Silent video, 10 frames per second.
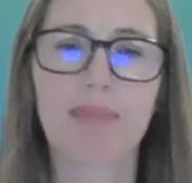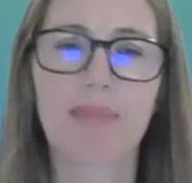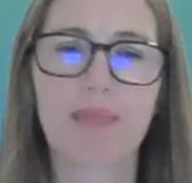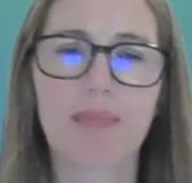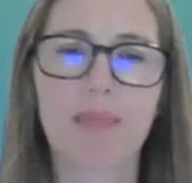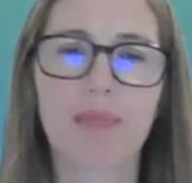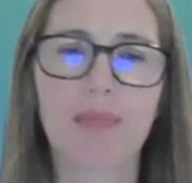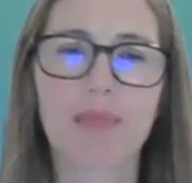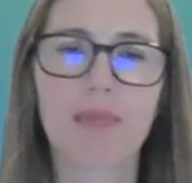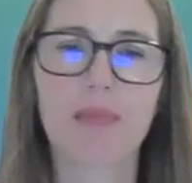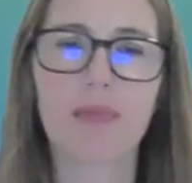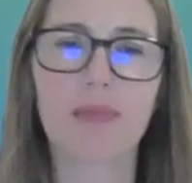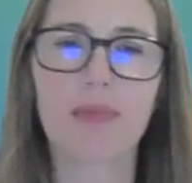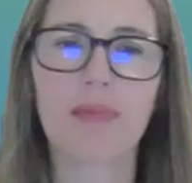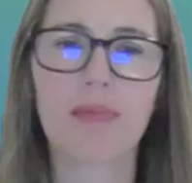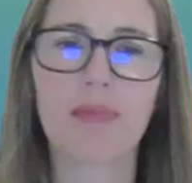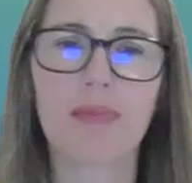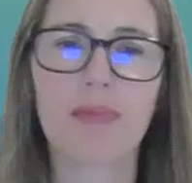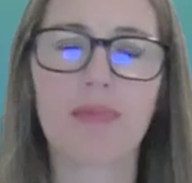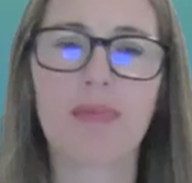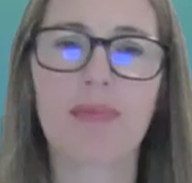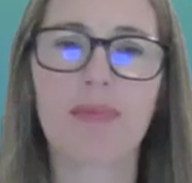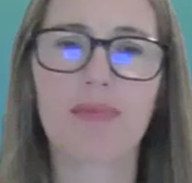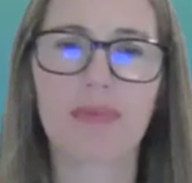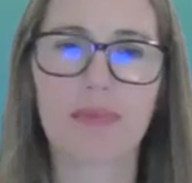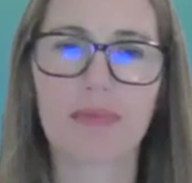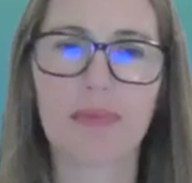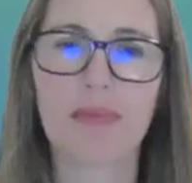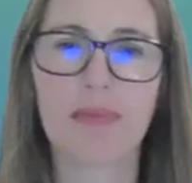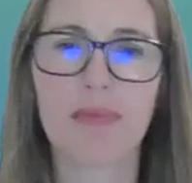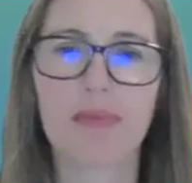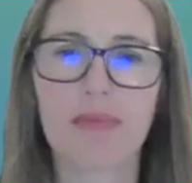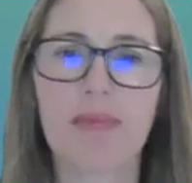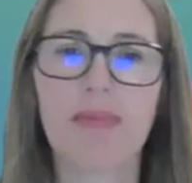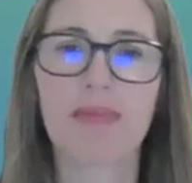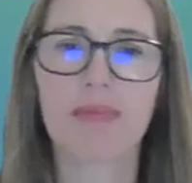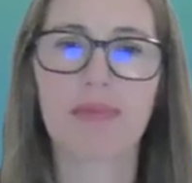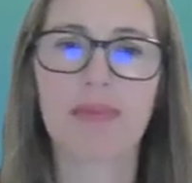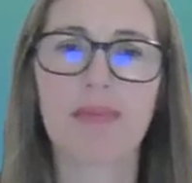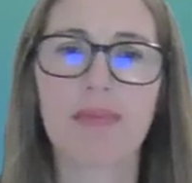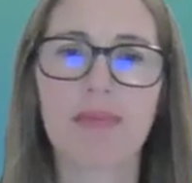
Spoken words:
quality early childhood education, which we know,